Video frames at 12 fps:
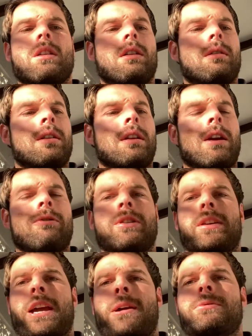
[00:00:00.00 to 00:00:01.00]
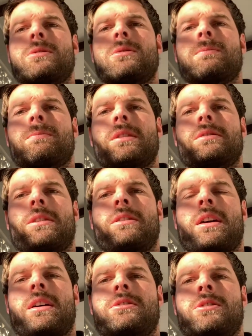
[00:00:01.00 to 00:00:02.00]
in every capsule, there's
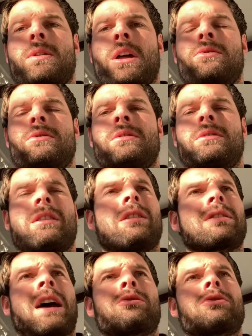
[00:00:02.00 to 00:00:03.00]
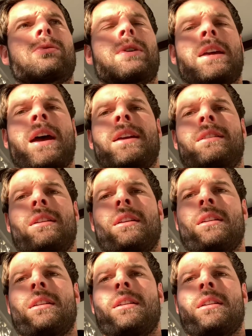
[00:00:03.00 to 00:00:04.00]
either 200, I think it's 128
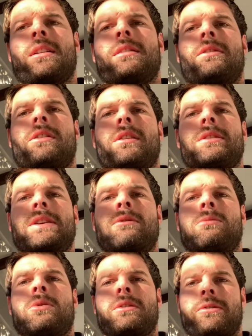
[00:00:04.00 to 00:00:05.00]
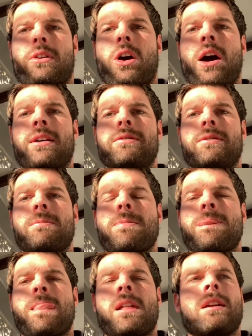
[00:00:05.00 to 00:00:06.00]
and the 37.5,
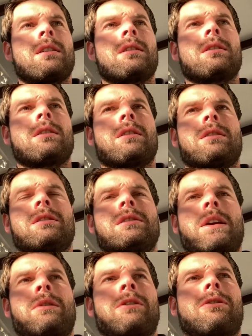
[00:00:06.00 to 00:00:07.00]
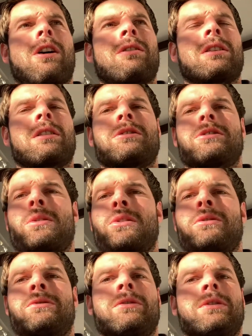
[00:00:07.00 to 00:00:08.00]
and the 75, I think it's
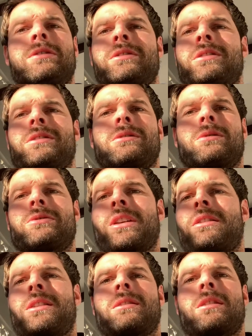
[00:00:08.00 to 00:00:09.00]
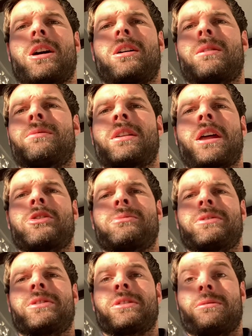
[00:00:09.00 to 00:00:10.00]
256 or something. I'm not
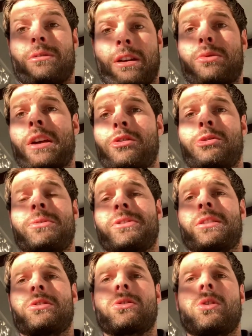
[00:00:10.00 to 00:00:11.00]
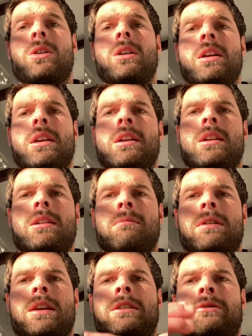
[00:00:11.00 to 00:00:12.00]
100% sure,
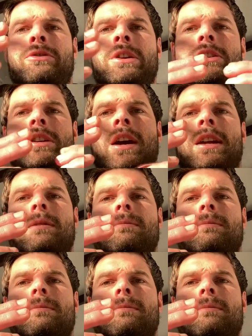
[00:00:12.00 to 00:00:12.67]
but they differentiate.